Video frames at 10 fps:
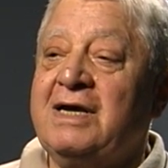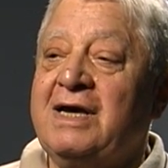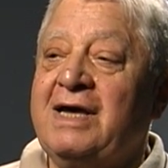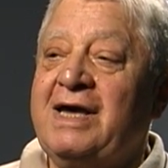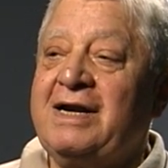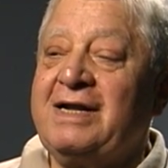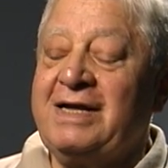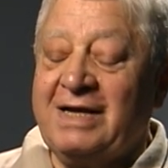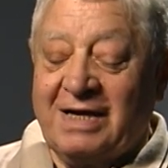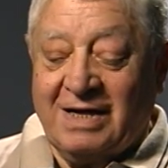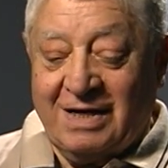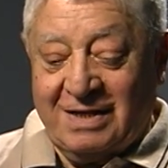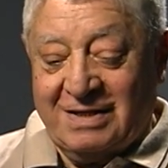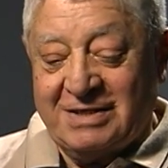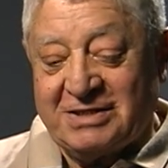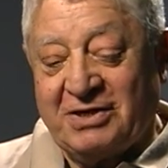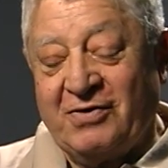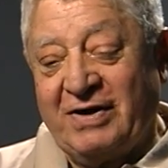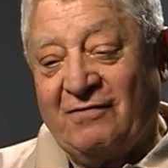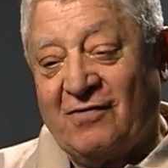head of the
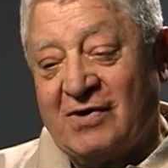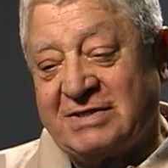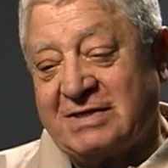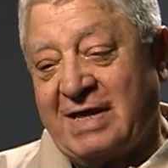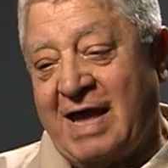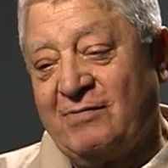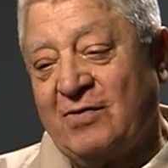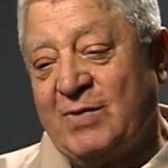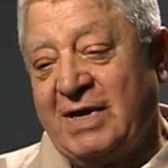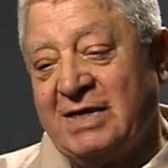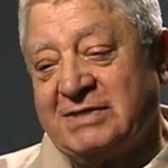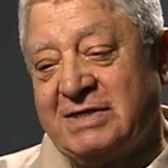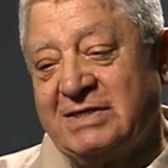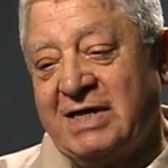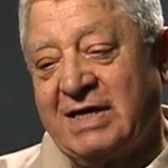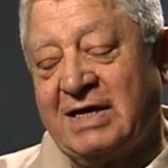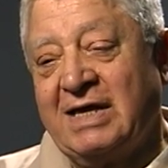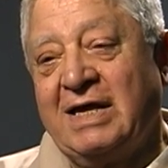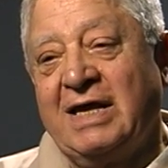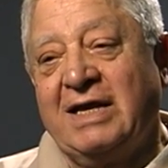security force came to me and says, Nick,
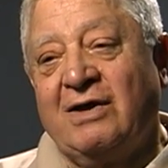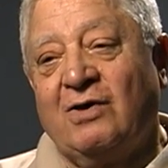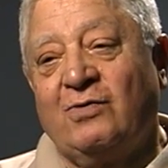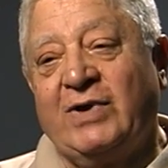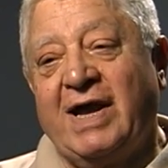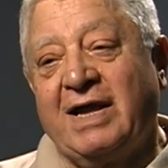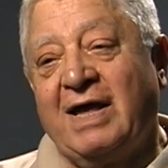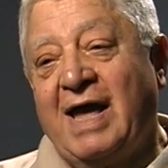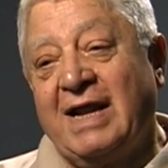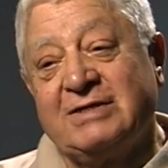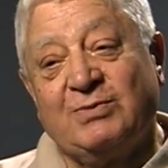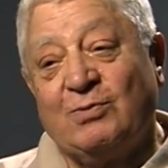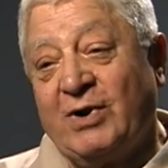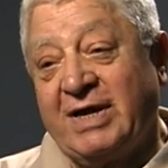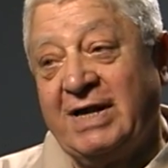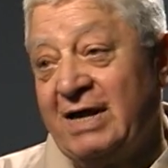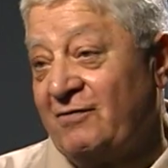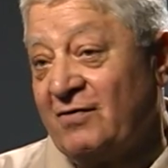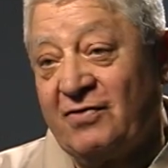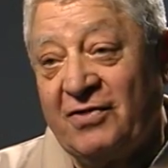you know, we got a guy that's been working here
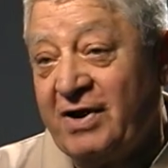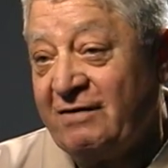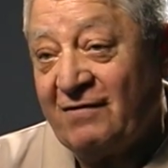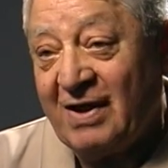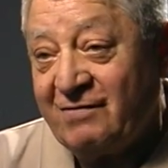for 35